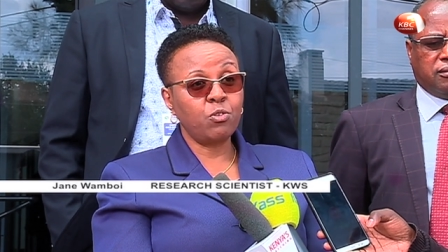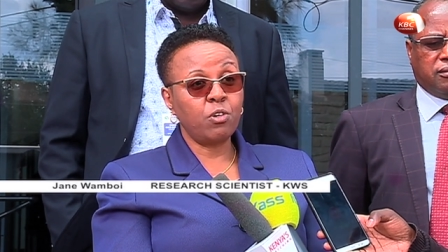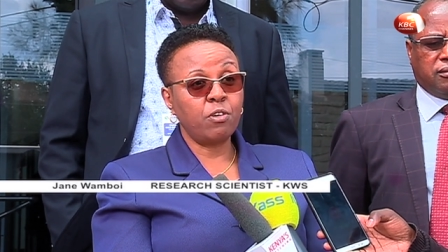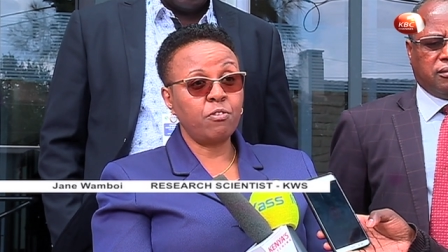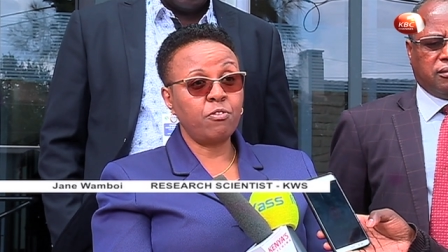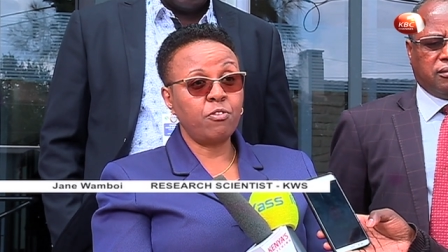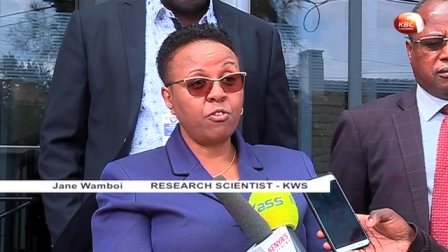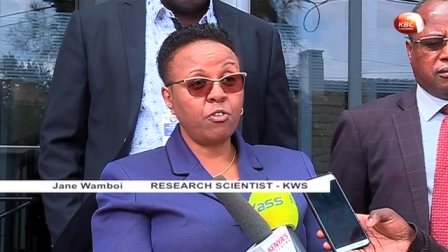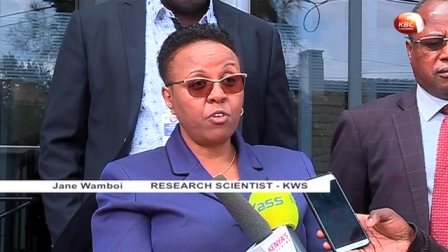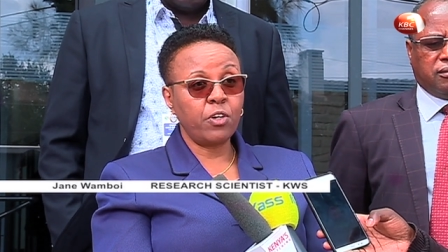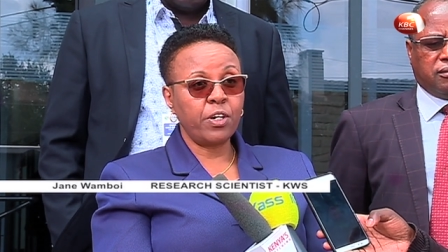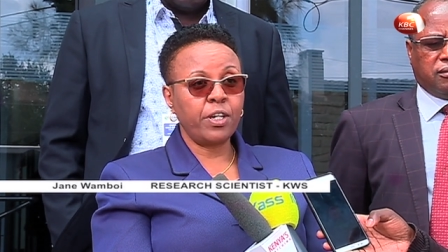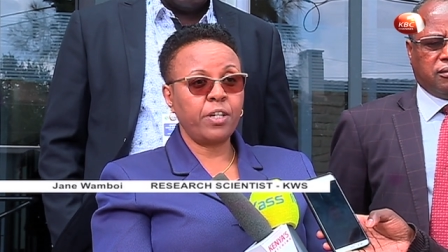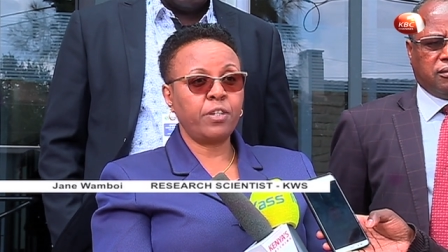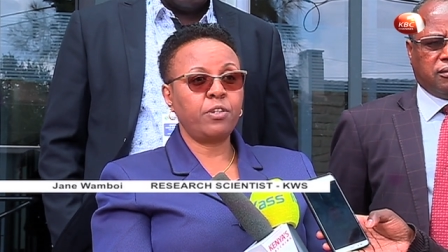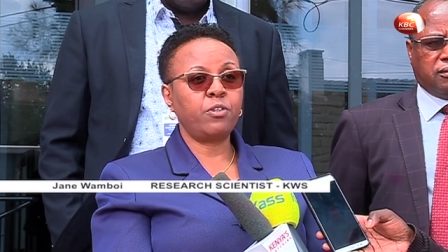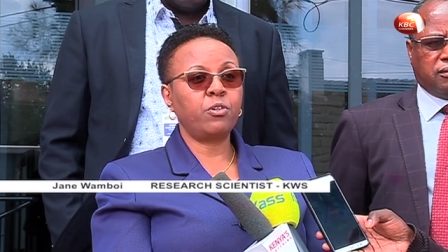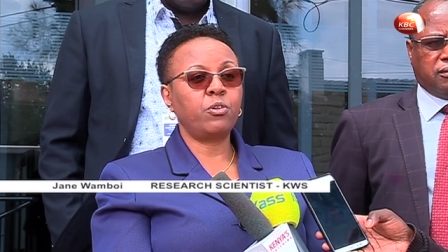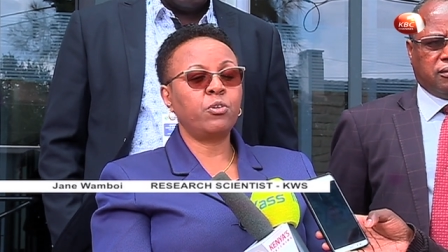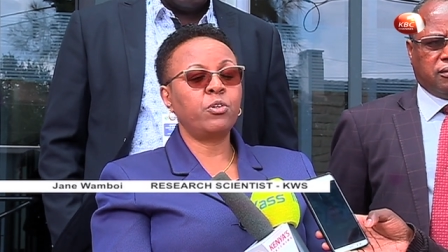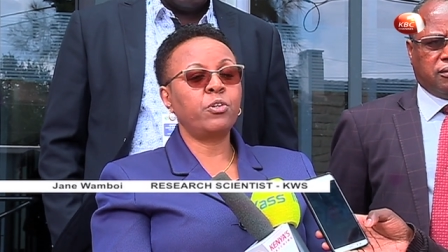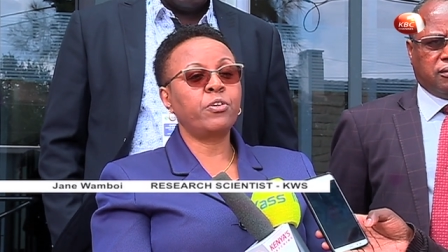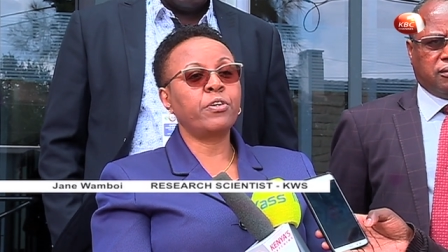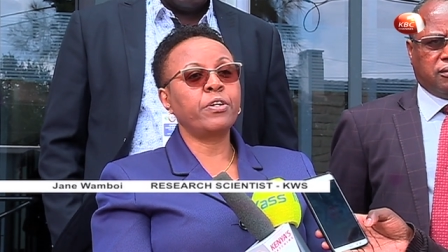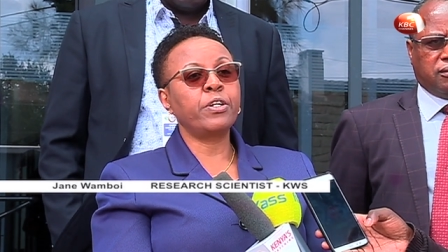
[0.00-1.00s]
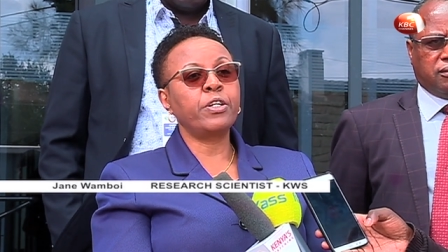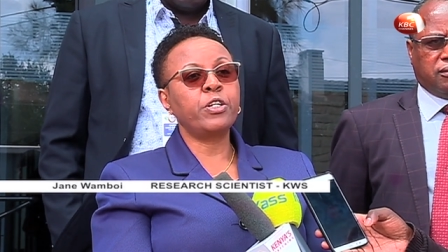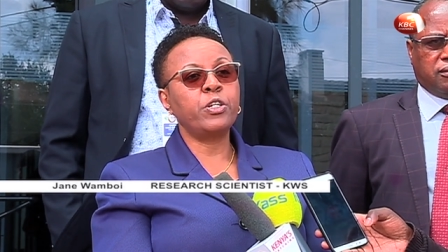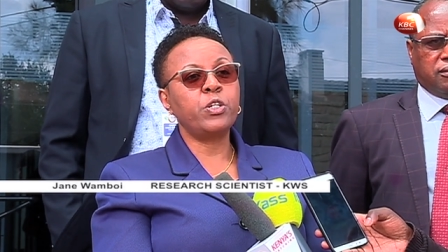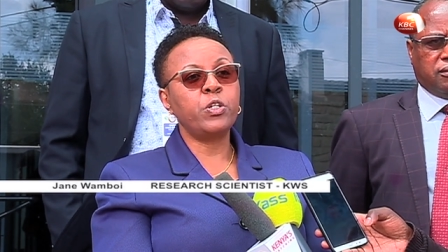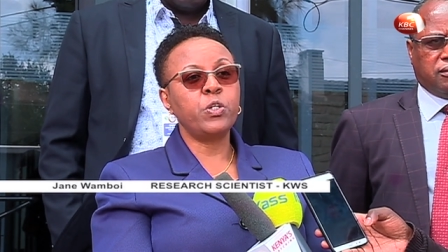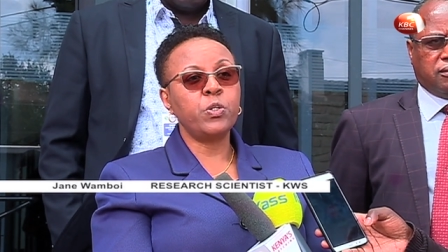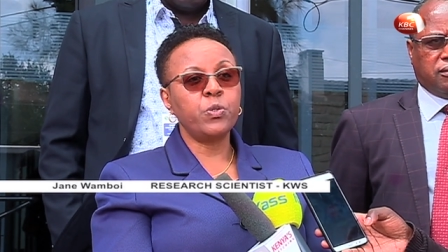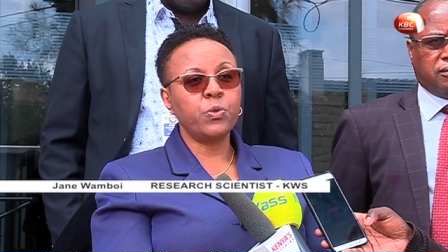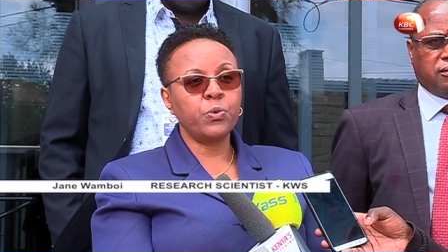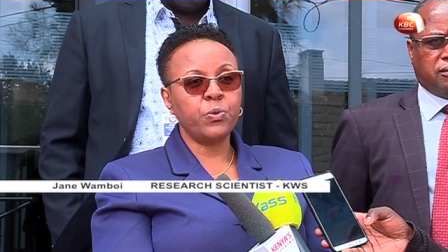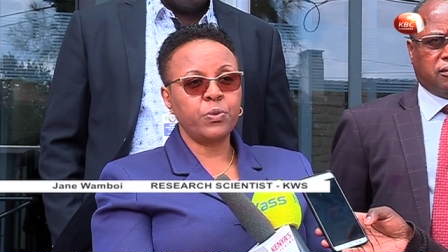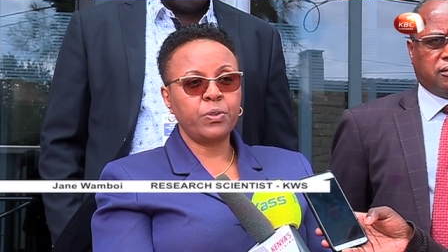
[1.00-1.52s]
to avoid or
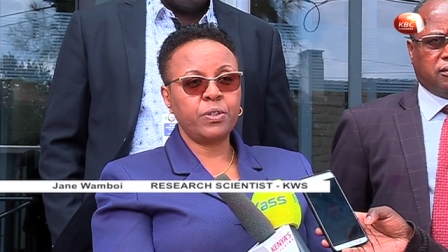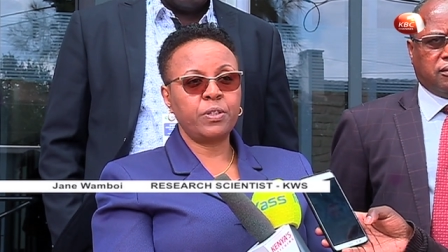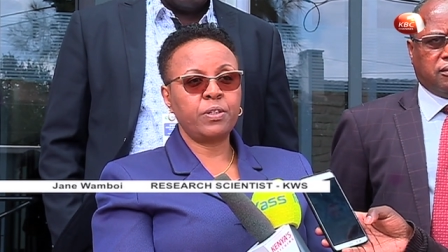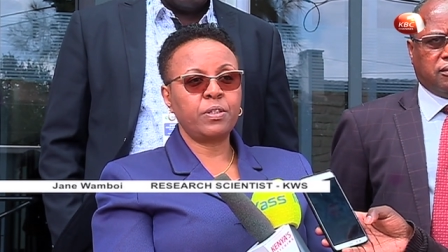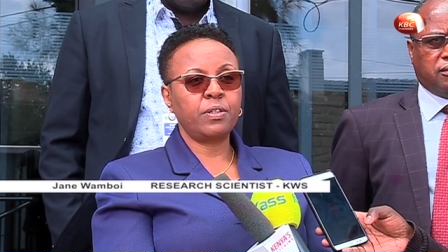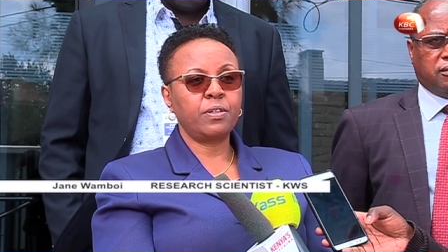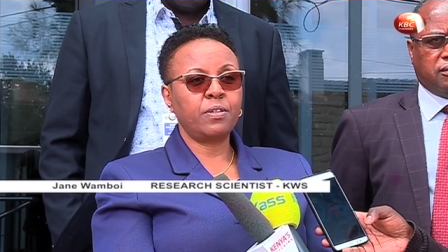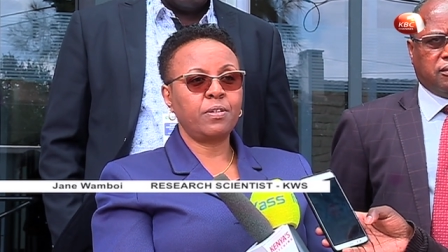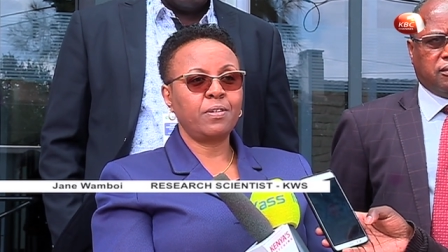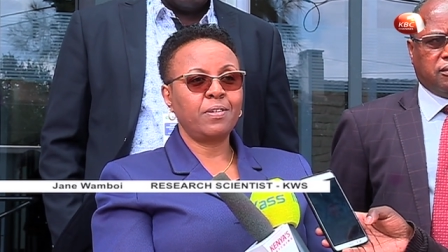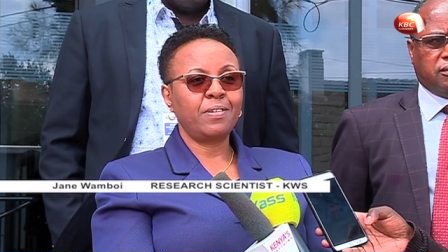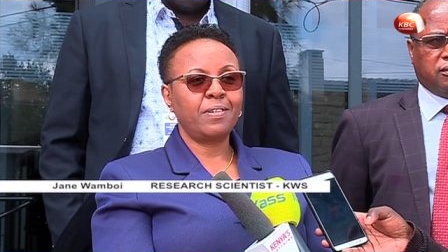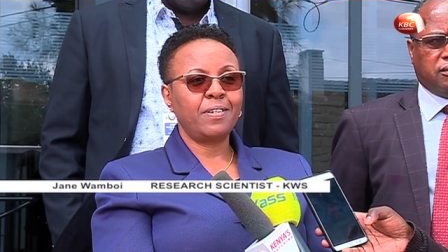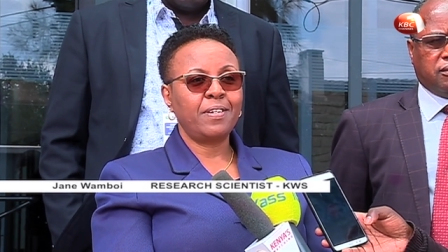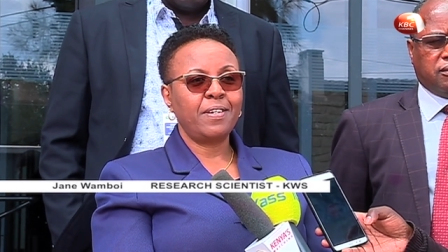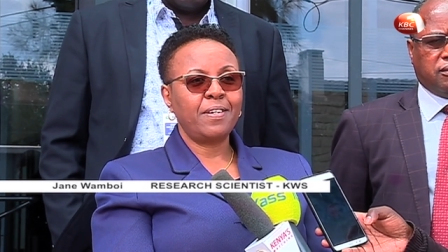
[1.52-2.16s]
reduce